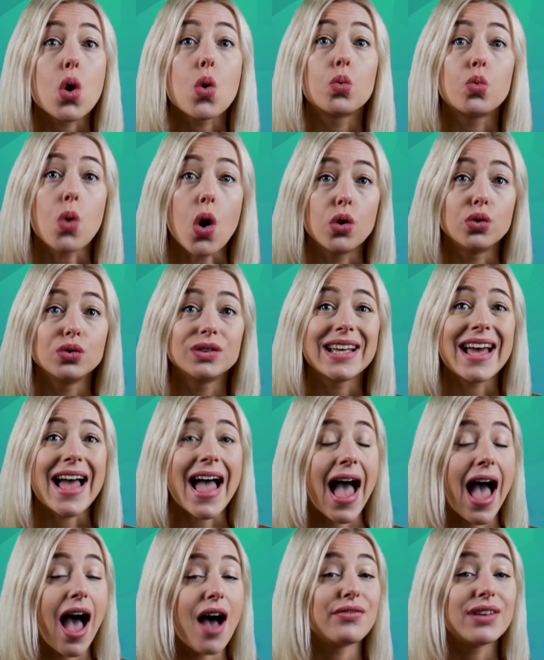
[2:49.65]
won't
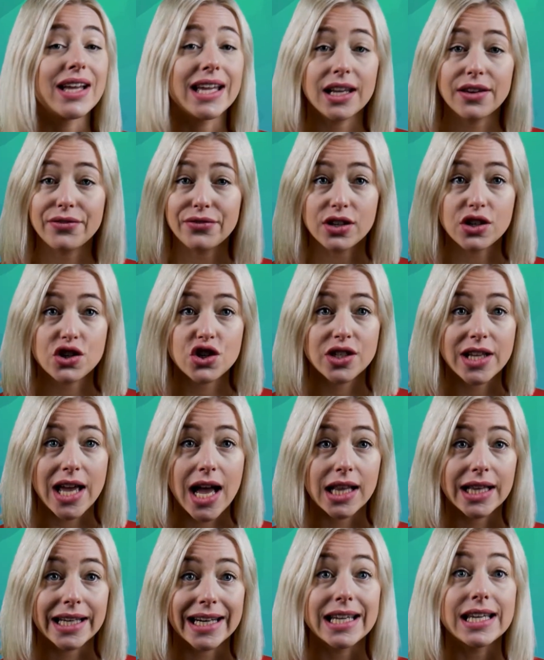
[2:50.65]
have any
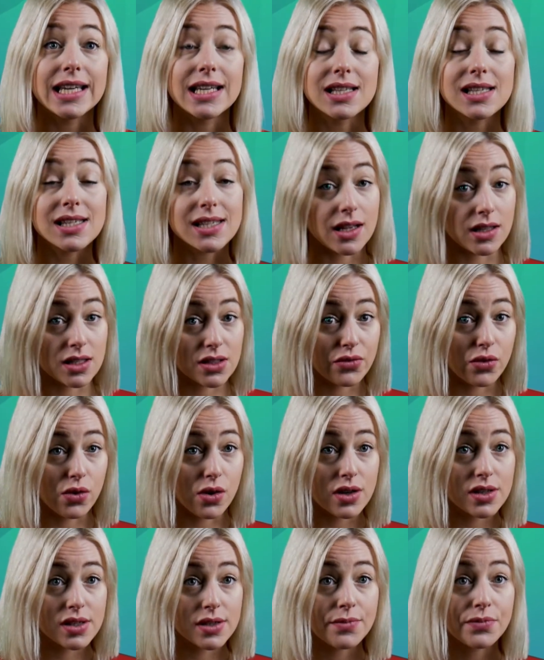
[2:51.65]
functionality in
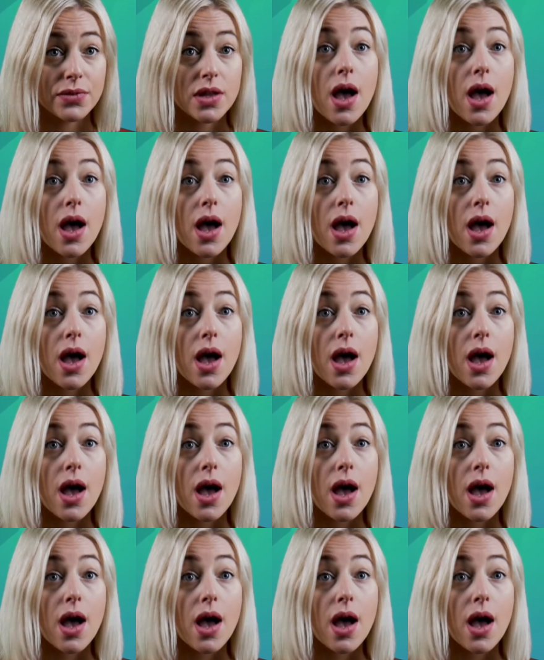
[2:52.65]
Salesforce,